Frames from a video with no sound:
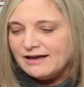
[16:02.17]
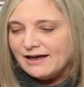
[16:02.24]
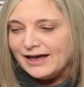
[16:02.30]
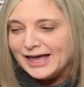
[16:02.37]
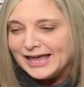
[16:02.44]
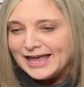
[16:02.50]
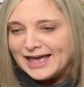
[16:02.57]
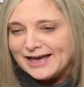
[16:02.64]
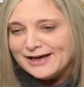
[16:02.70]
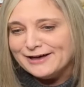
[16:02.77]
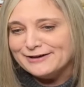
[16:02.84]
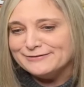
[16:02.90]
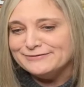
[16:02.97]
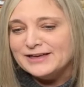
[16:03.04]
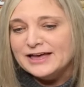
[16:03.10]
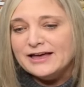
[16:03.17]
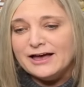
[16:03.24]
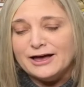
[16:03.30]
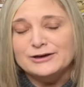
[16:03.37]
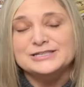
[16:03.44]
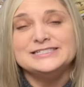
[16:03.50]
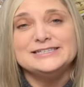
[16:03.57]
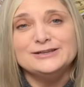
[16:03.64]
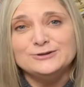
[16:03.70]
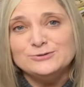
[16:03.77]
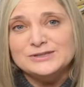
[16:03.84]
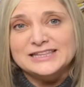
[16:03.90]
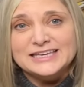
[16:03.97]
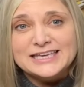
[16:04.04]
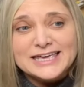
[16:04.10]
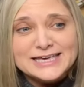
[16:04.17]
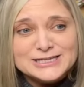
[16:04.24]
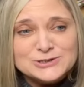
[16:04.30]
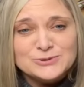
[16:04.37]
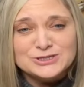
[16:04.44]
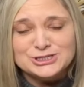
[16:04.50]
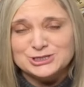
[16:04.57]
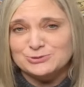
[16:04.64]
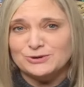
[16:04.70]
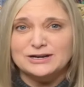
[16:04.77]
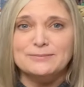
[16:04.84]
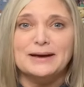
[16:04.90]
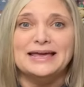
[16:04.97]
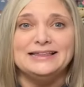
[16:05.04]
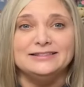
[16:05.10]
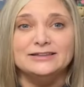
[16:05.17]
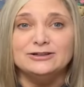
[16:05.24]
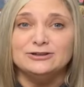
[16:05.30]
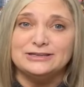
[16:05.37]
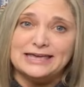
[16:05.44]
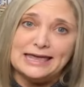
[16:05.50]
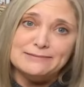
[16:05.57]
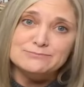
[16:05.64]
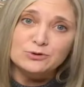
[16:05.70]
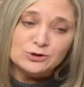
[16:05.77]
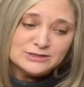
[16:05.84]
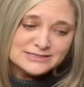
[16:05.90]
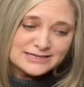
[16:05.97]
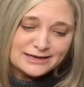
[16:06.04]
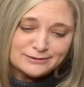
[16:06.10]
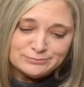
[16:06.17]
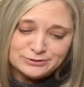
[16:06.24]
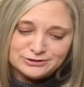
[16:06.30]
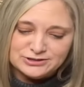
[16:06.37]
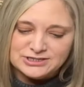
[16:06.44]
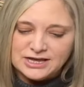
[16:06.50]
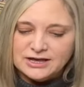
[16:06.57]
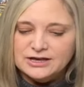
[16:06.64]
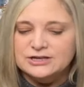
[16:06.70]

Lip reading: I have Sealed with a Kiss, which is one of my little game board samplers.